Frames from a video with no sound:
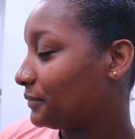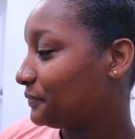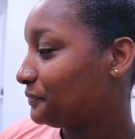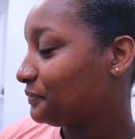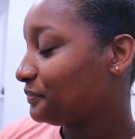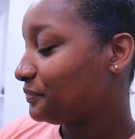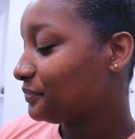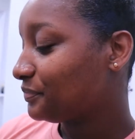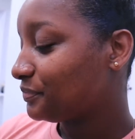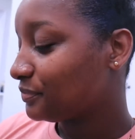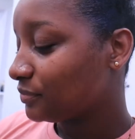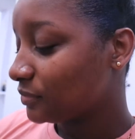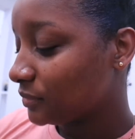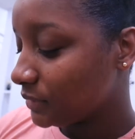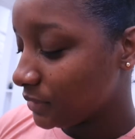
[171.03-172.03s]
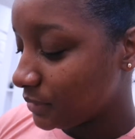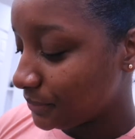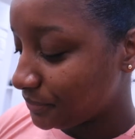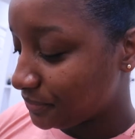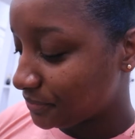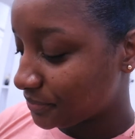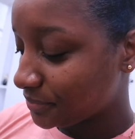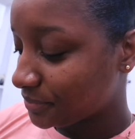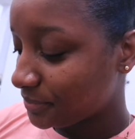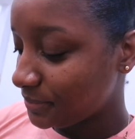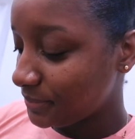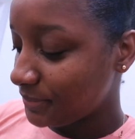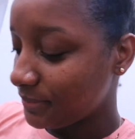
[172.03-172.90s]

Nothing is said.